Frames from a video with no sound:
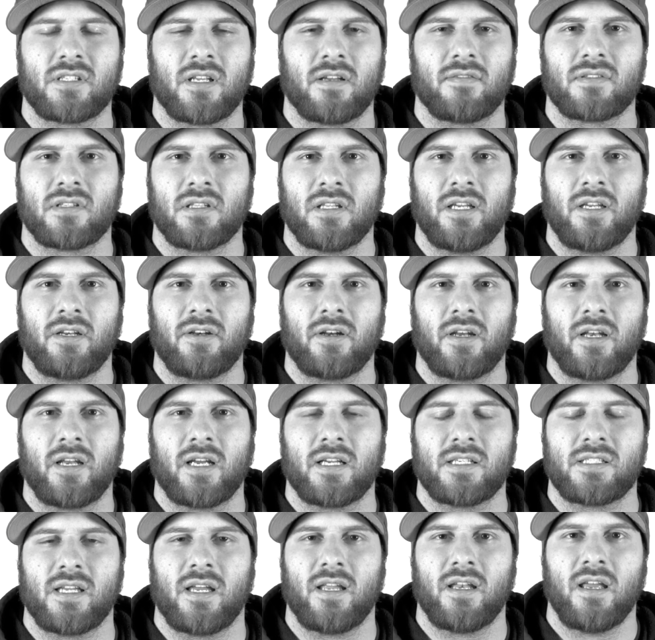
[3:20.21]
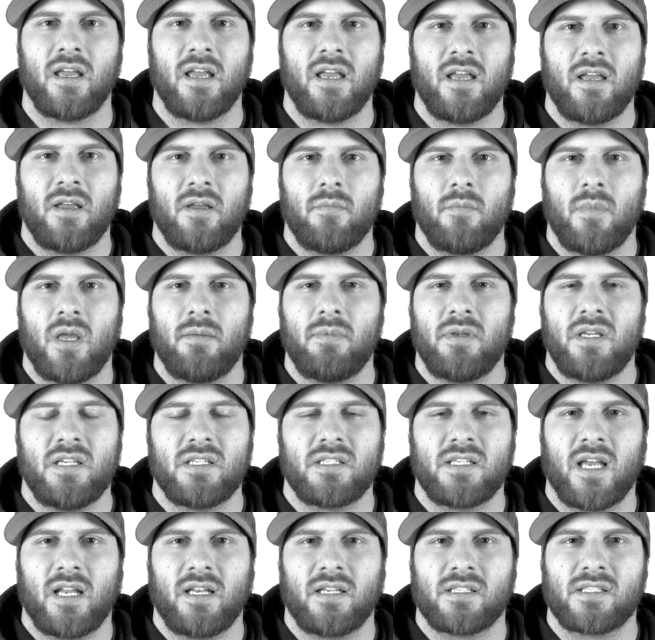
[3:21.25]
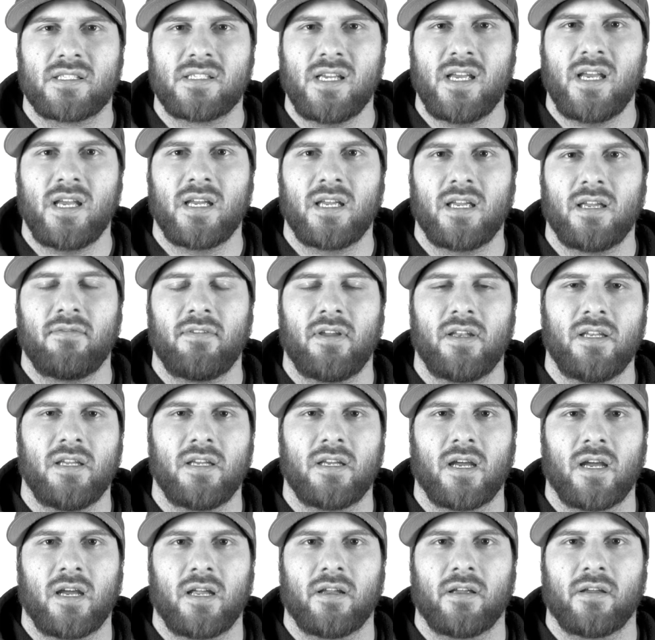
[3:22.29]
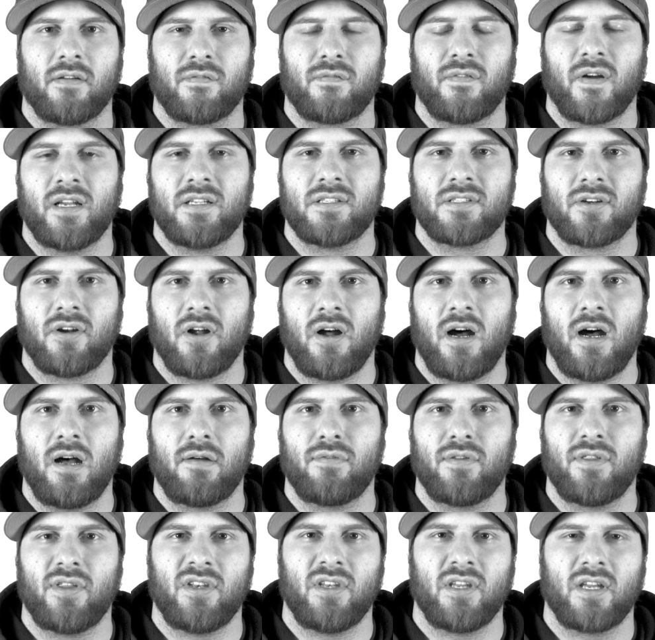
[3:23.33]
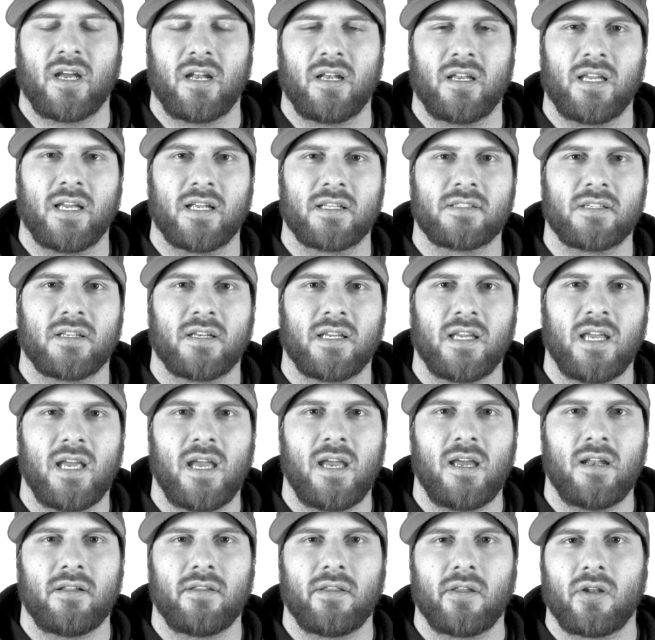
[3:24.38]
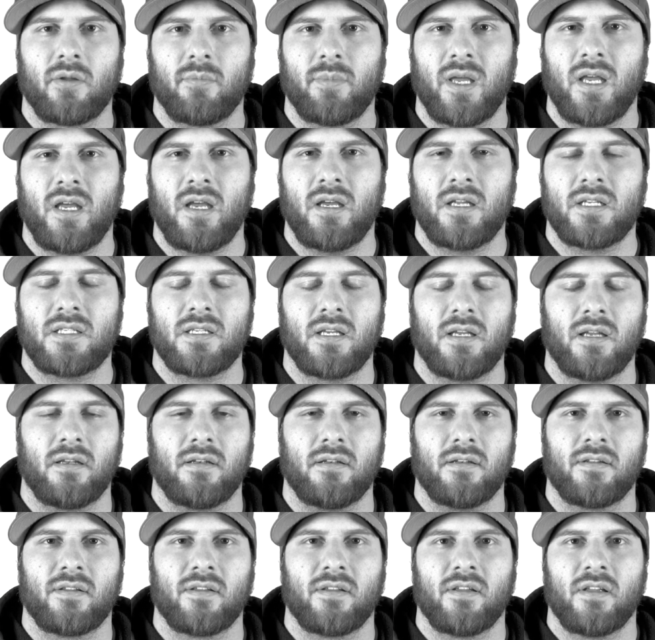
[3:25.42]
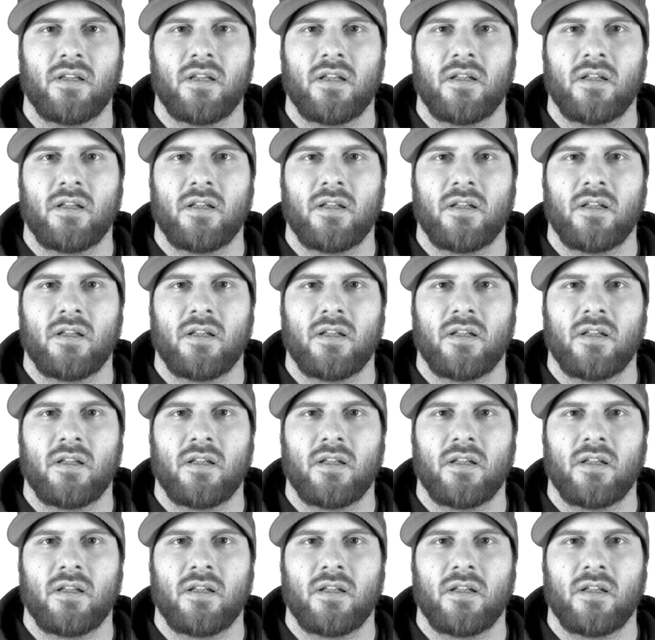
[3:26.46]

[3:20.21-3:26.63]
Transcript: Stuff's lingering. I said, maybe he's getting sick, and then he kind of fights it off, and then he kind of gets it again a little bit. And